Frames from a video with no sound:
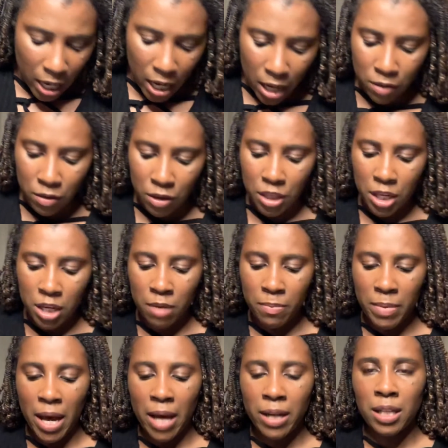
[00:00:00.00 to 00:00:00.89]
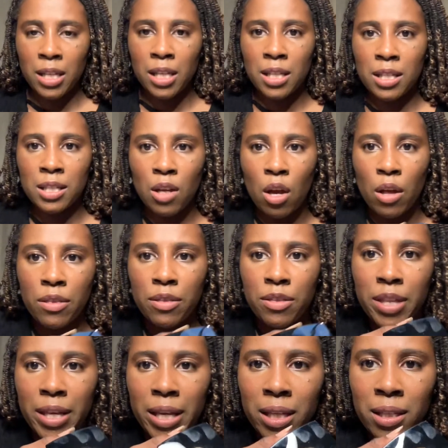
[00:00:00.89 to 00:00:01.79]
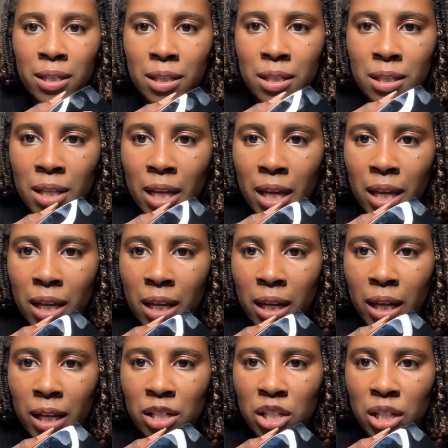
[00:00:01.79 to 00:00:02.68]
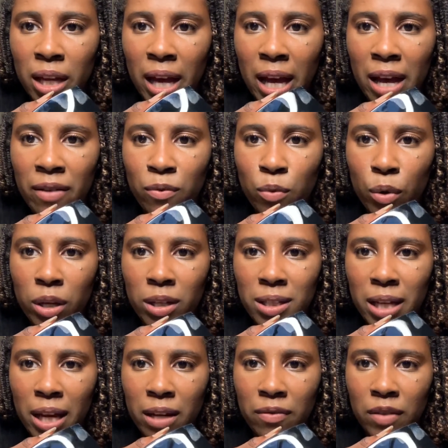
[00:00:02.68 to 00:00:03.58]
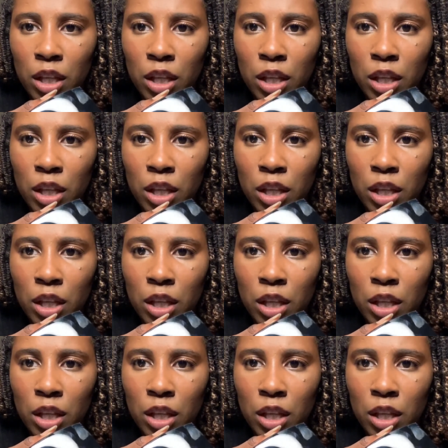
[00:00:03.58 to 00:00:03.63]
And the thing about it is on this, it actually have where it's kind of